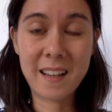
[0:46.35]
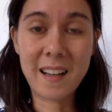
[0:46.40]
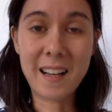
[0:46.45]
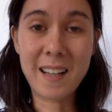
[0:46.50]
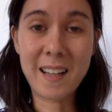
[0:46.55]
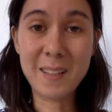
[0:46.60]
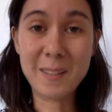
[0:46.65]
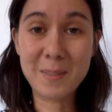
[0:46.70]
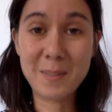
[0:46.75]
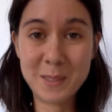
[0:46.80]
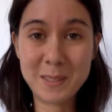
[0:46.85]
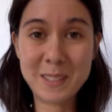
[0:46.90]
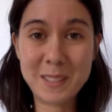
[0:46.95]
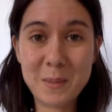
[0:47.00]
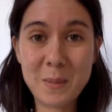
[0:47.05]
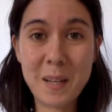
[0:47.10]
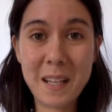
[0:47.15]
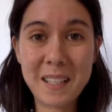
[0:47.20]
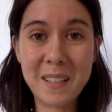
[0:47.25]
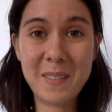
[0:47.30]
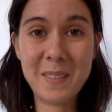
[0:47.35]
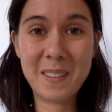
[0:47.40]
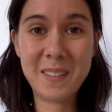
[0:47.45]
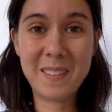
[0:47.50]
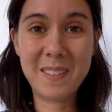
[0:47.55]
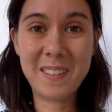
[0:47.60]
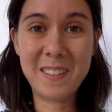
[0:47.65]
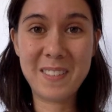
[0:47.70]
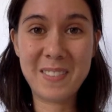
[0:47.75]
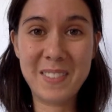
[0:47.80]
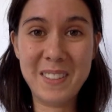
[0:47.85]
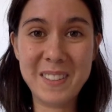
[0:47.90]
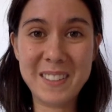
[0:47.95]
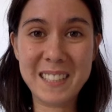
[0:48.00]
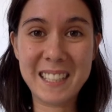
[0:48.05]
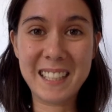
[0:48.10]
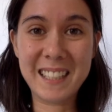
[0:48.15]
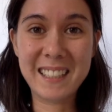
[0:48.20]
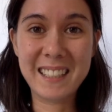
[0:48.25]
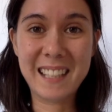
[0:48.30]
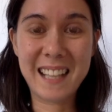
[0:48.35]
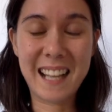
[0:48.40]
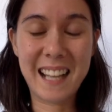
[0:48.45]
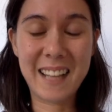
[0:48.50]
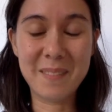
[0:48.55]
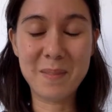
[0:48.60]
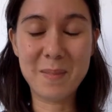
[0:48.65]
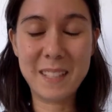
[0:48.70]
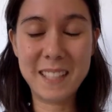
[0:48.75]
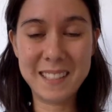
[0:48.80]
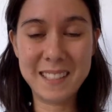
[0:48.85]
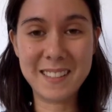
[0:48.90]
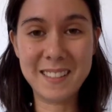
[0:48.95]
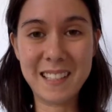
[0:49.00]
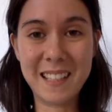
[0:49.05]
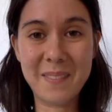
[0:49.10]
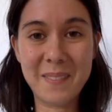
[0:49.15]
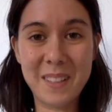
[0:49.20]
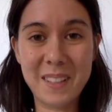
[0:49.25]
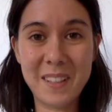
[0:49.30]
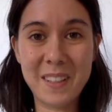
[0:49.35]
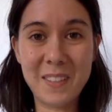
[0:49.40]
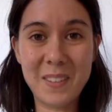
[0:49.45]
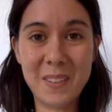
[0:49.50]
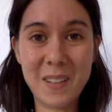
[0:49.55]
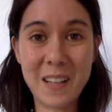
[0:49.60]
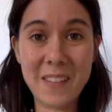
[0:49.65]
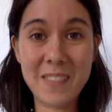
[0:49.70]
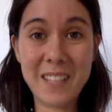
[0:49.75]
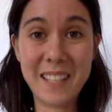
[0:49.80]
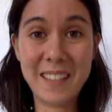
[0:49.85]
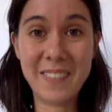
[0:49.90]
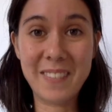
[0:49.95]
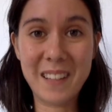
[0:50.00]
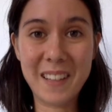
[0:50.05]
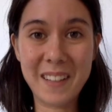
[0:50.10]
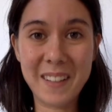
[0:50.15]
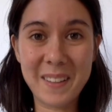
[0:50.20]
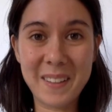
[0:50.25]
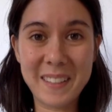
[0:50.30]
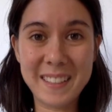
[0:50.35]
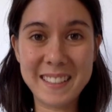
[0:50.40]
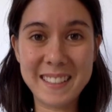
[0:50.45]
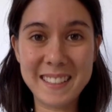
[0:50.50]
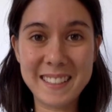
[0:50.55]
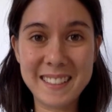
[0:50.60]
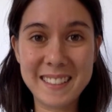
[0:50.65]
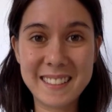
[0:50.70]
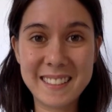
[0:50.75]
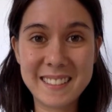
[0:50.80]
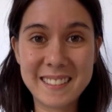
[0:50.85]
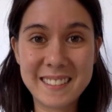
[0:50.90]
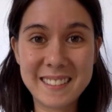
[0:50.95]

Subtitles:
I look forward to working with you in the future, and please do let me know if you have any further questions.